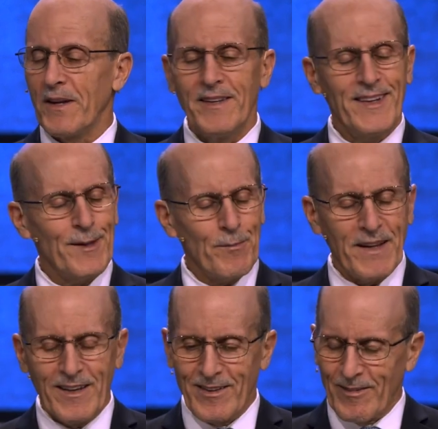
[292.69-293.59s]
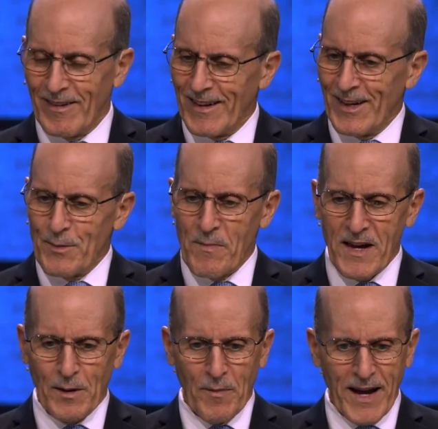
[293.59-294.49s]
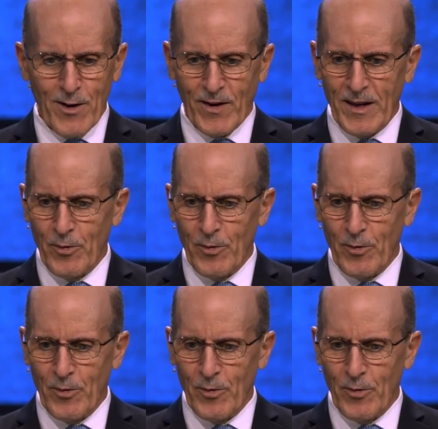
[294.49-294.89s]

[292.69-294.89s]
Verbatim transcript: And he didn't mean to make him angry.